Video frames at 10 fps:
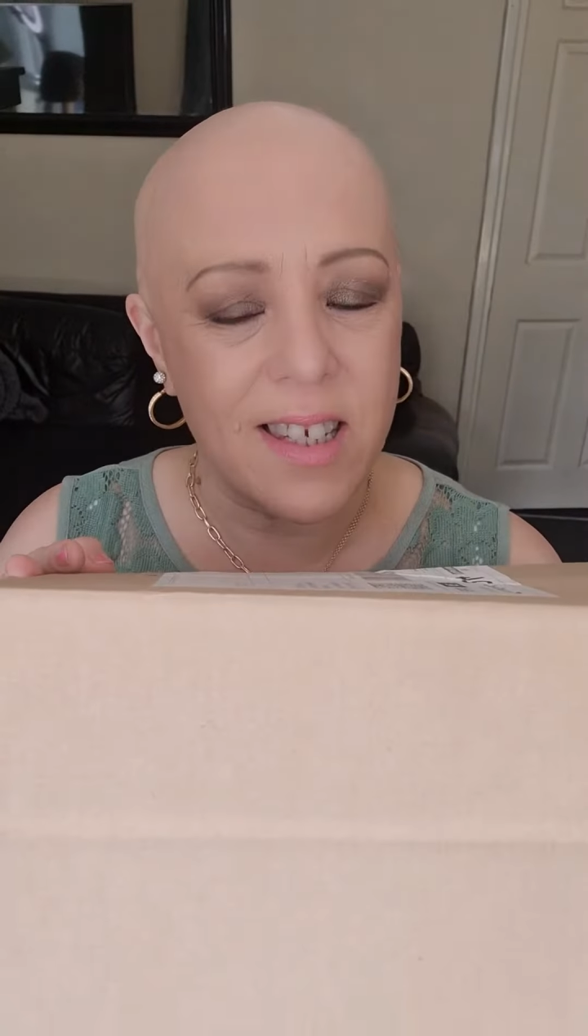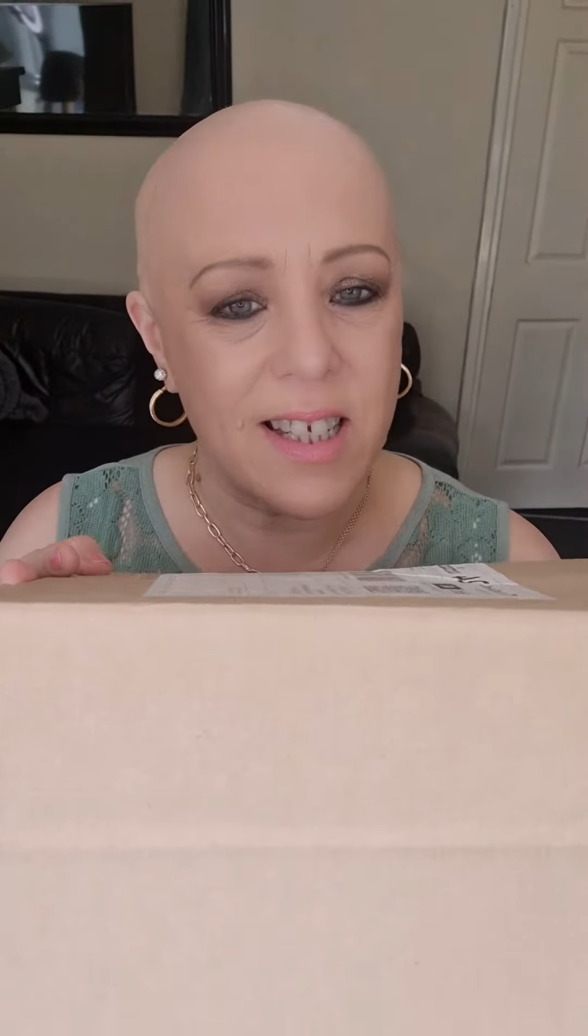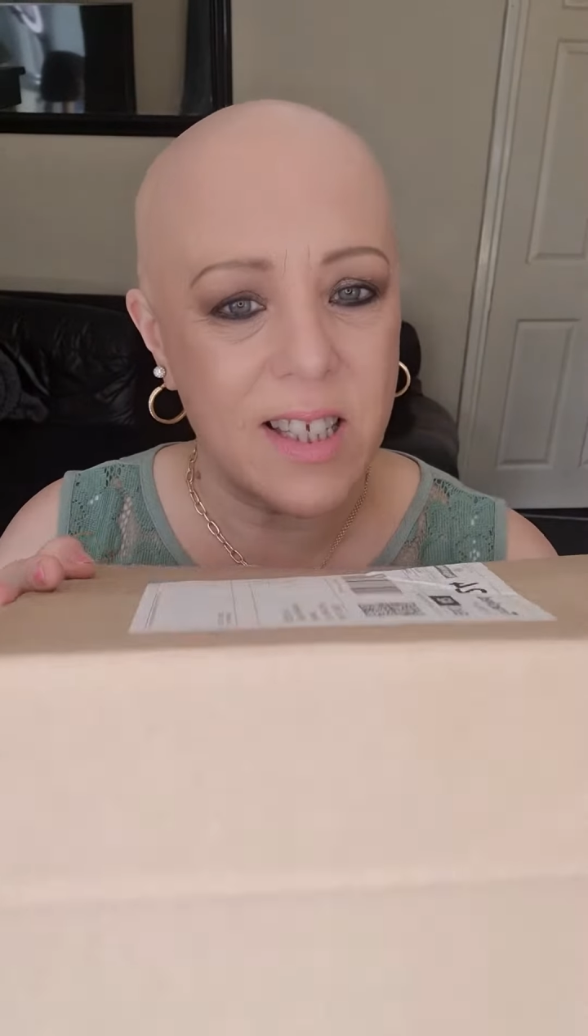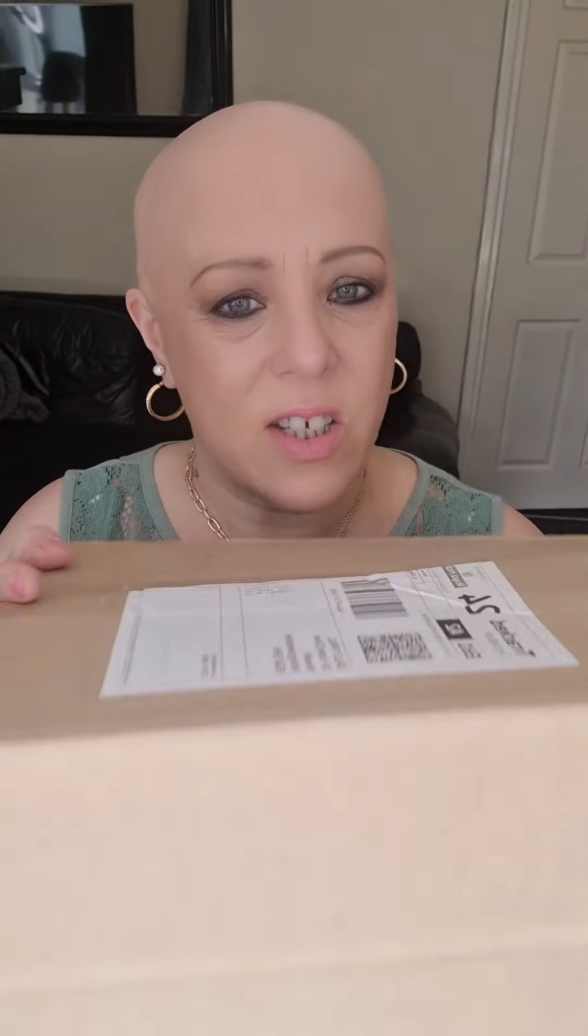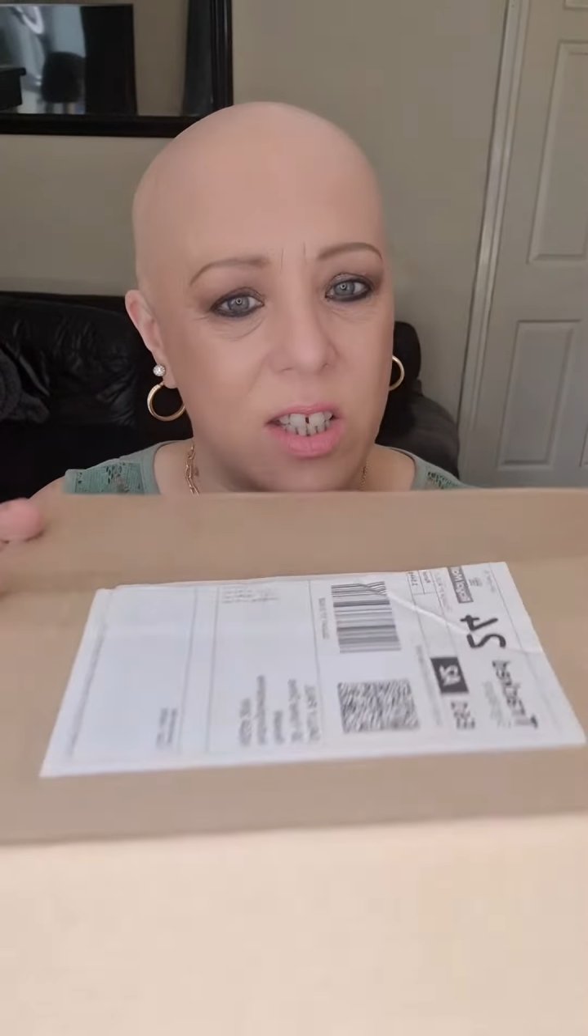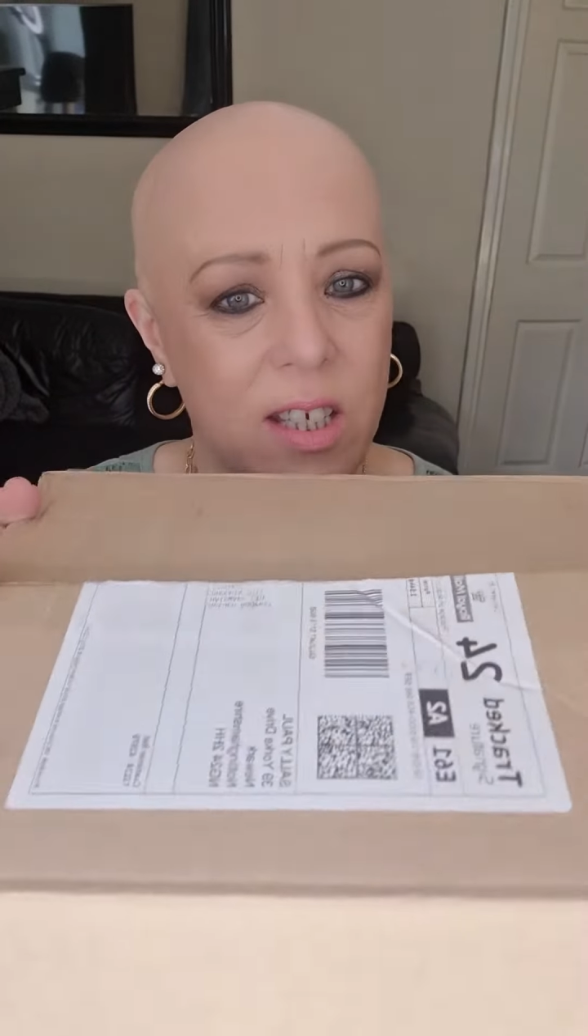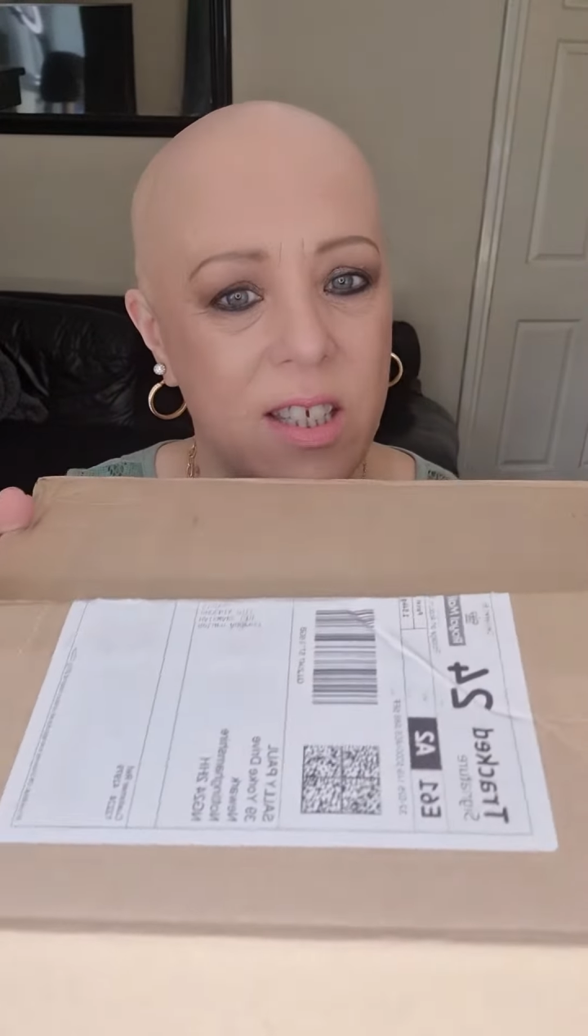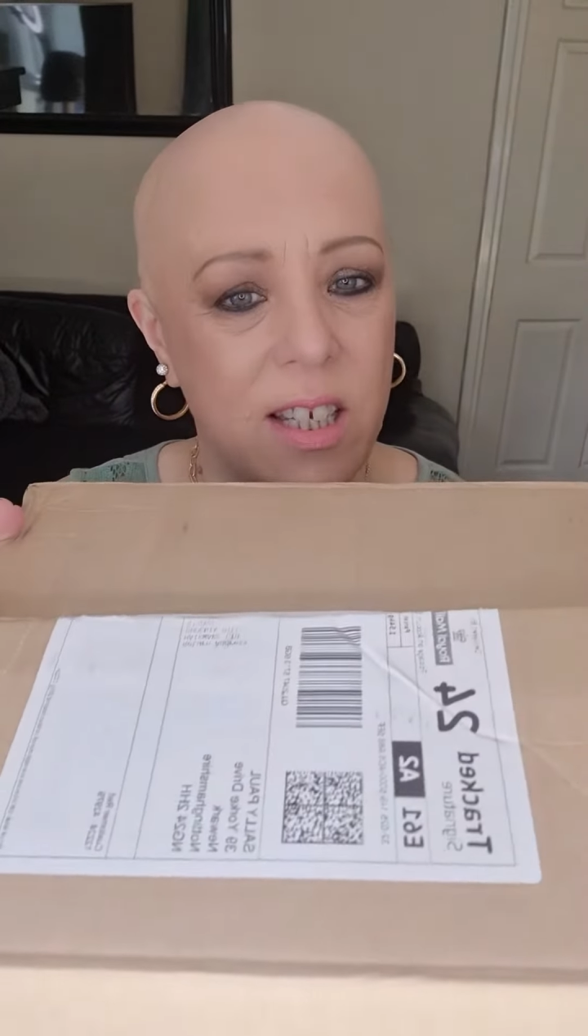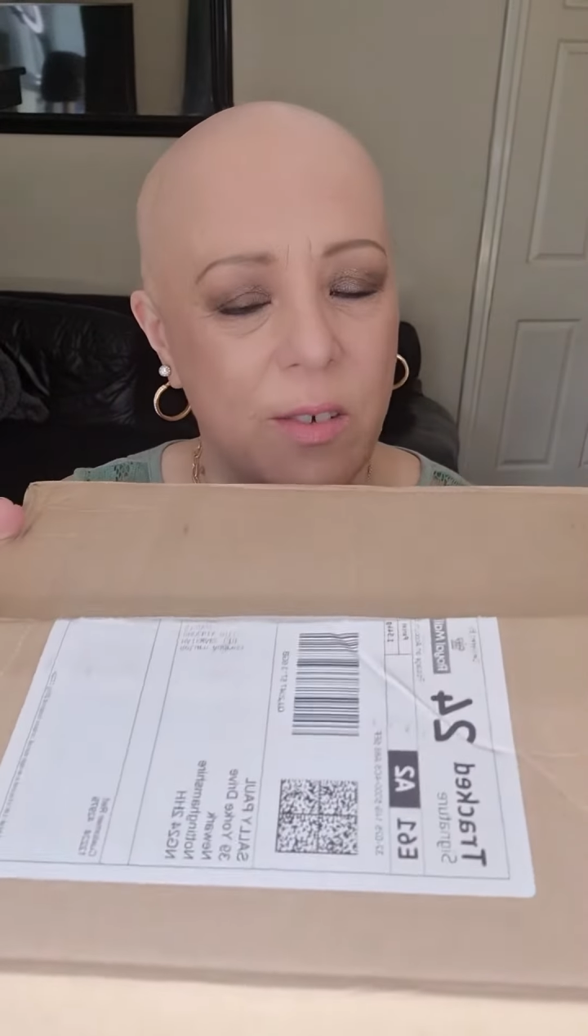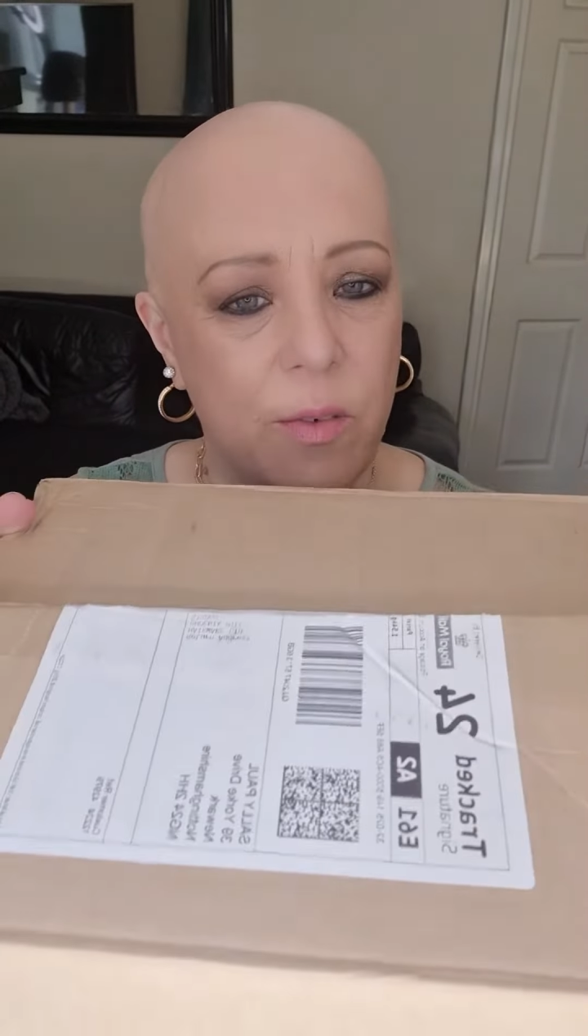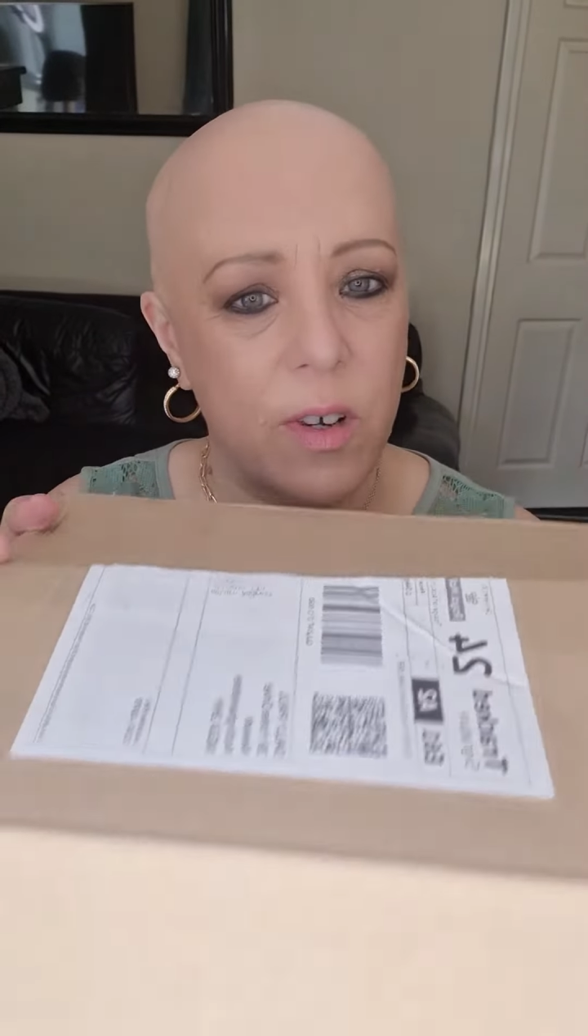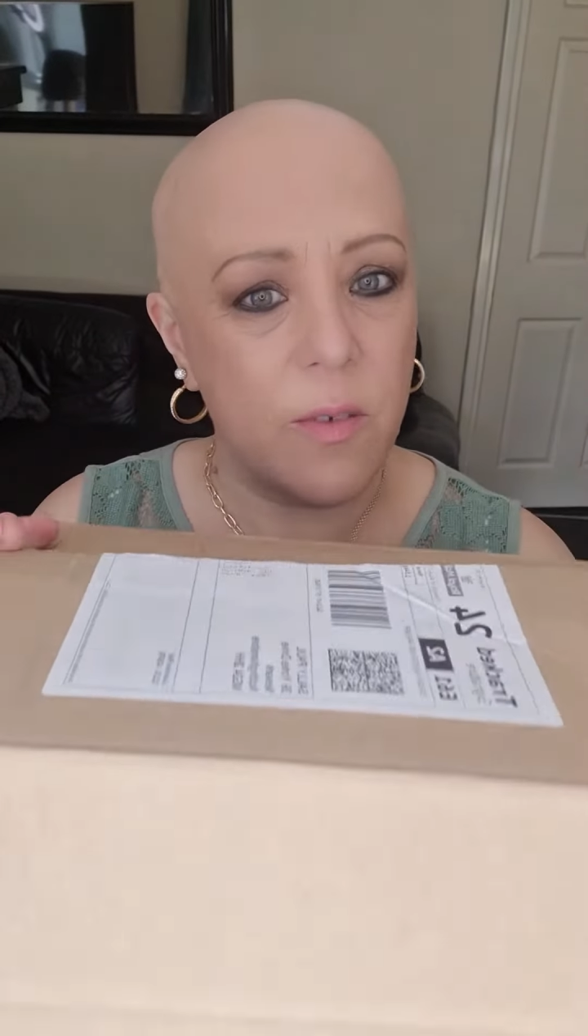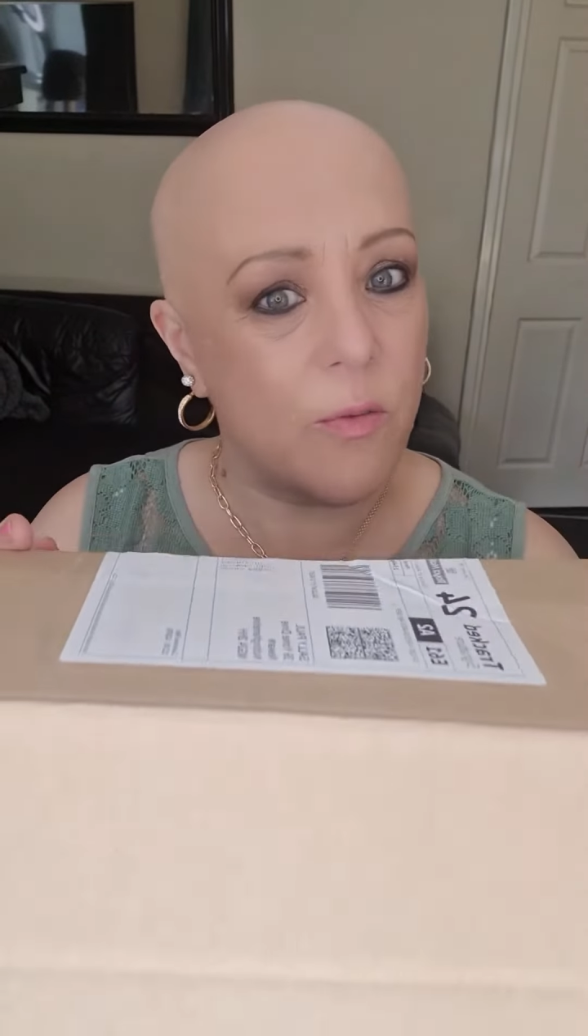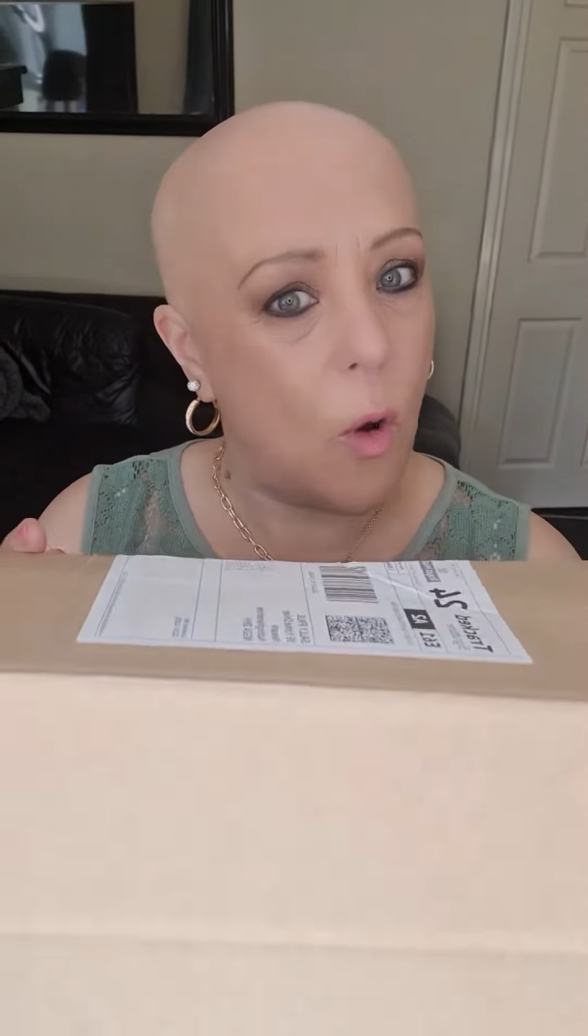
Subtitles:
an exciting delivery